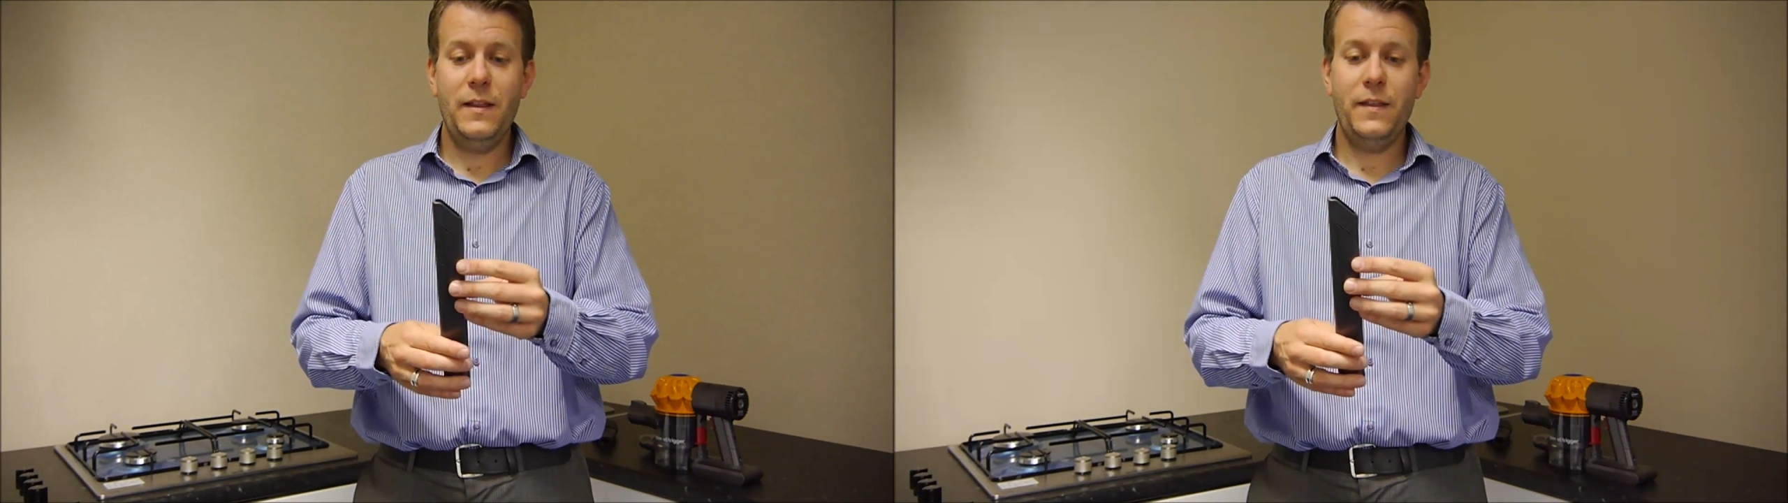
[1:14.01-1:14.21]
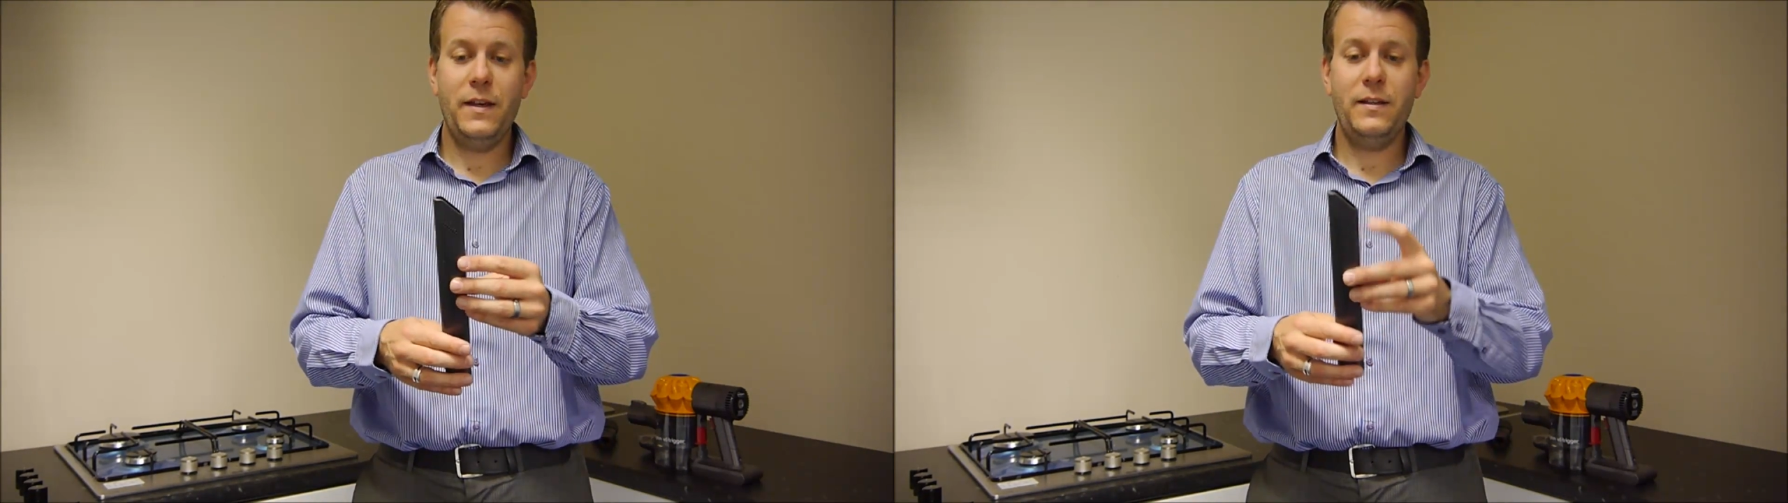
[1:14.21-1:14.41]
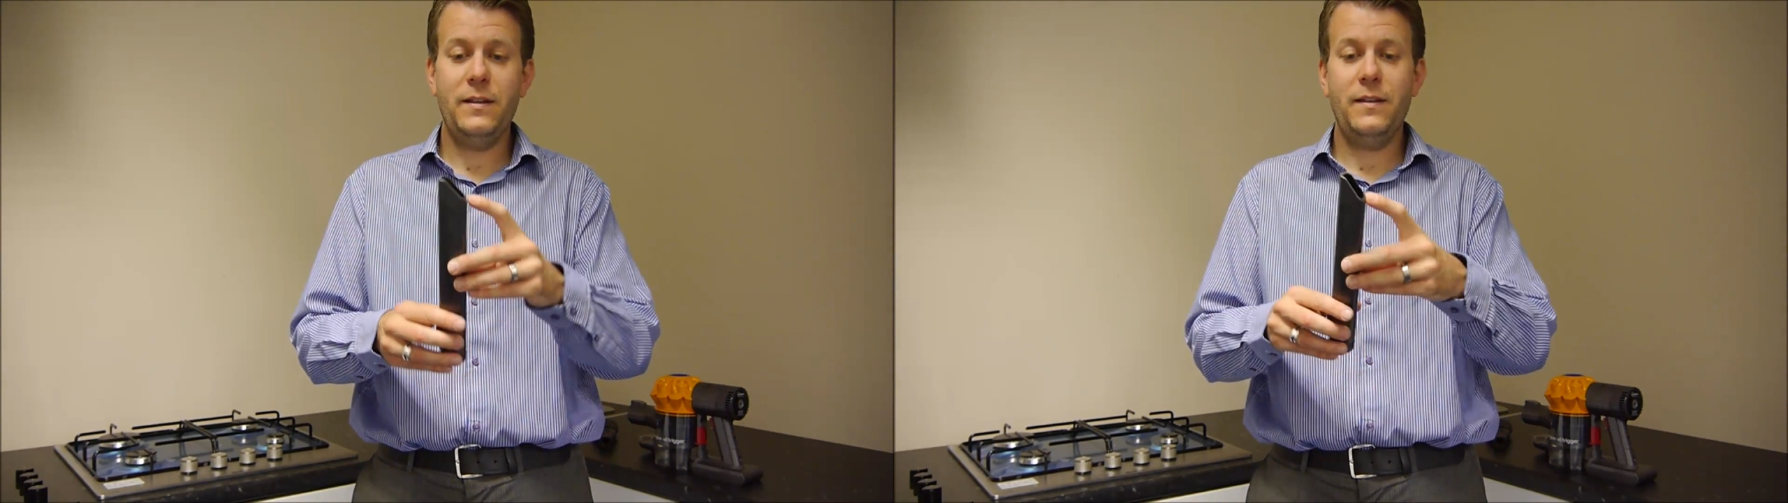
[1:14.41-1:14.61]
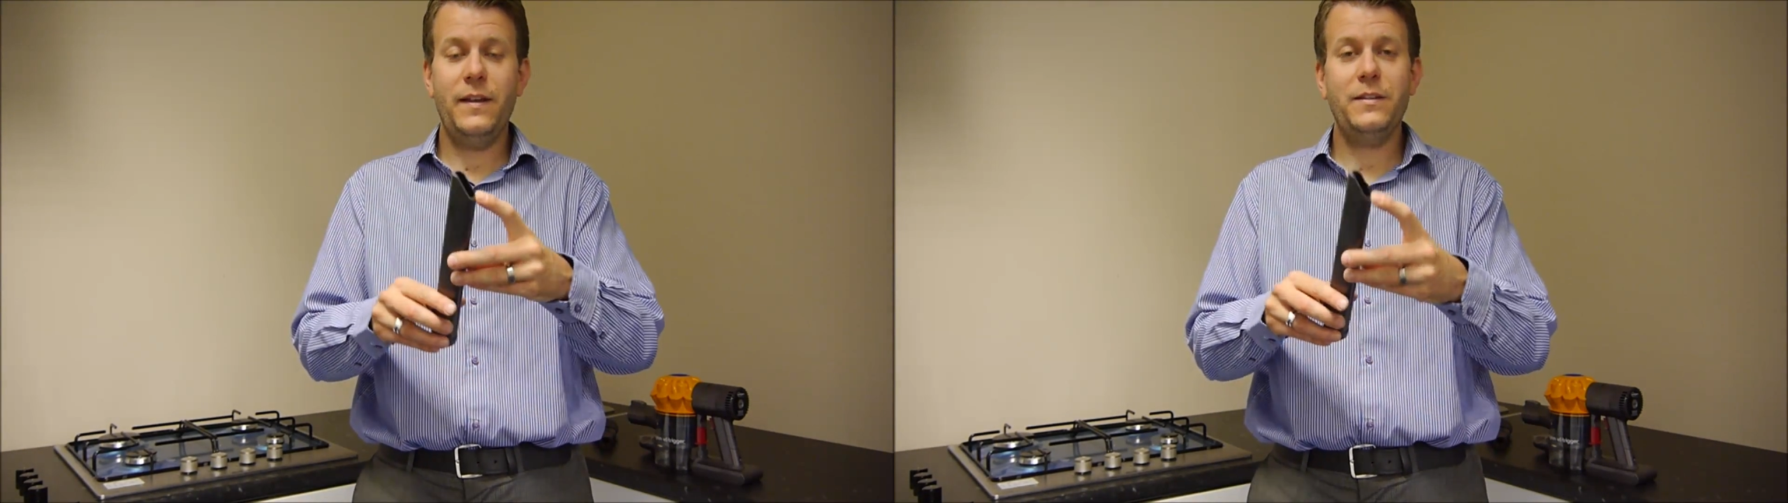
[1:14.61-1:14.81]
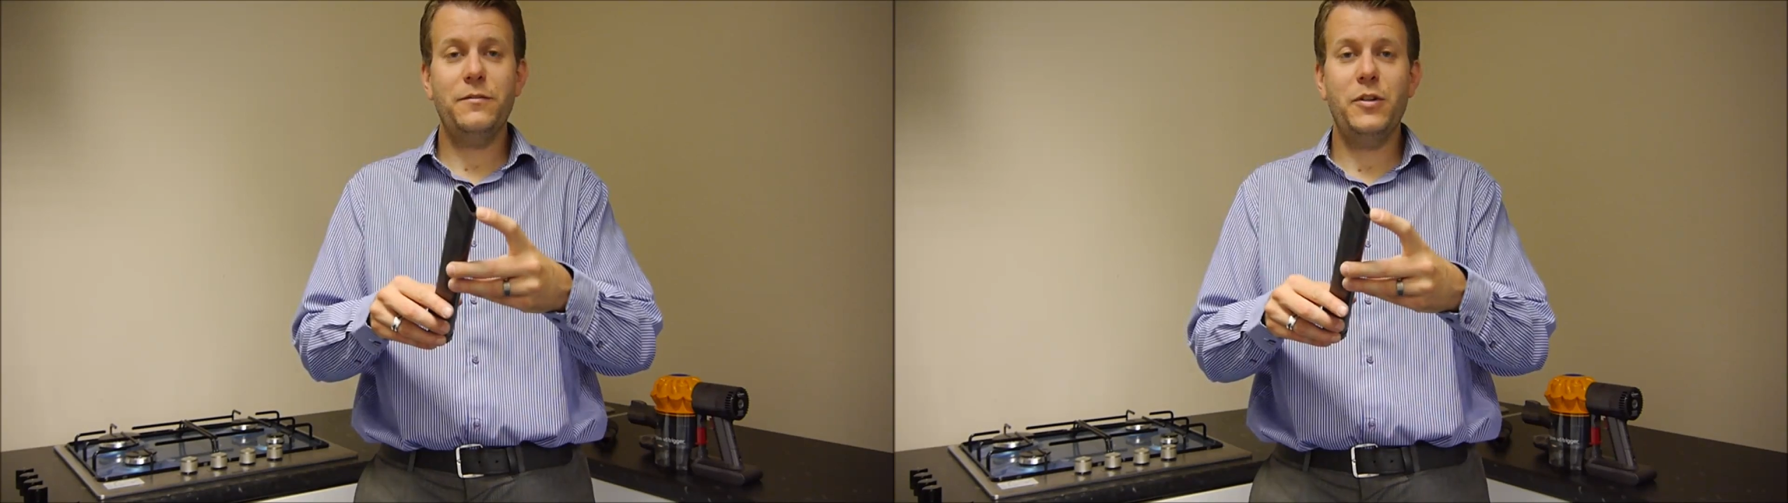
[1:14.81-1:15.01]
then
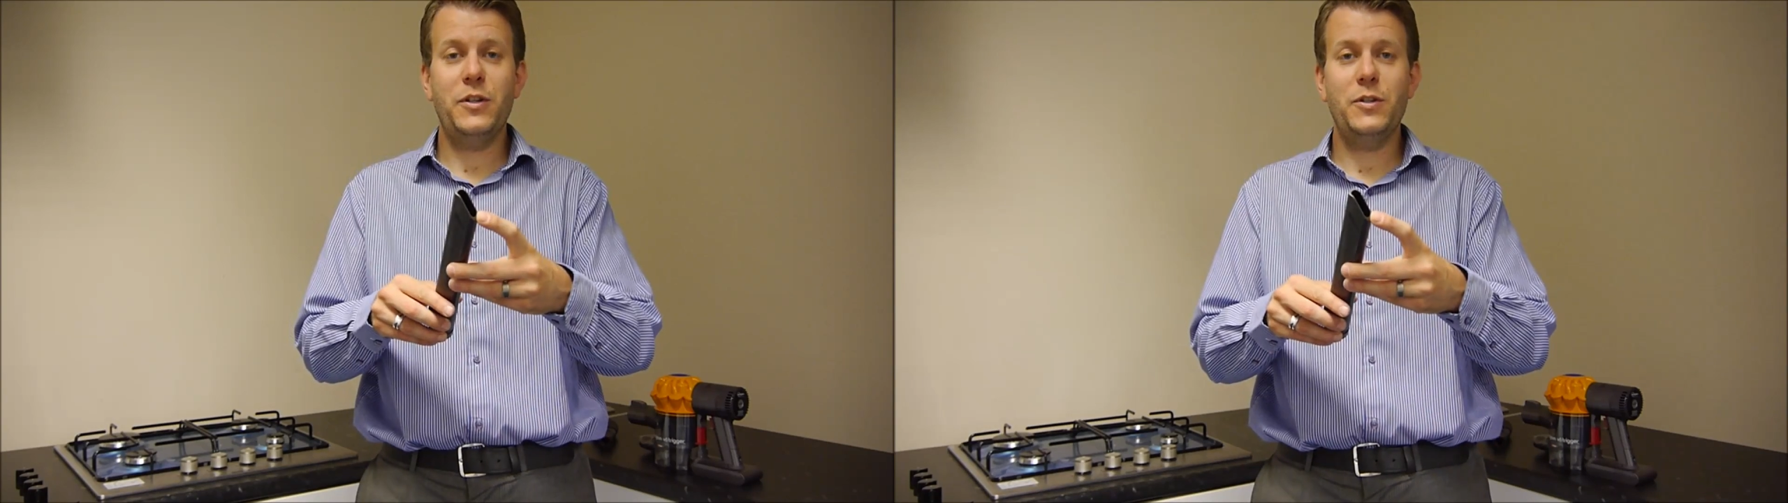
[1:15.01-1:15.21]
that's very